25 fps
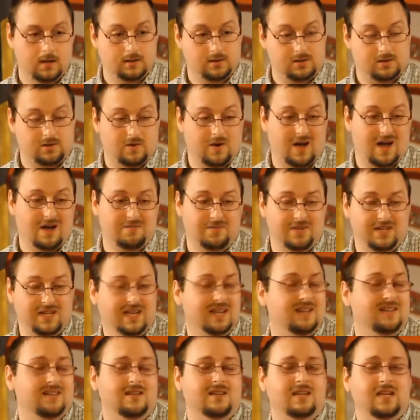And so I
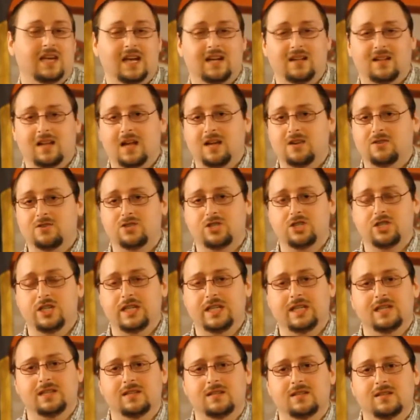began to yell out,
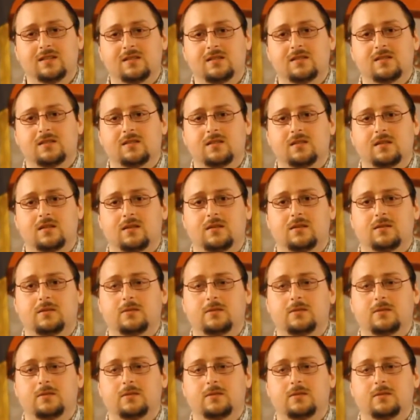Jesus.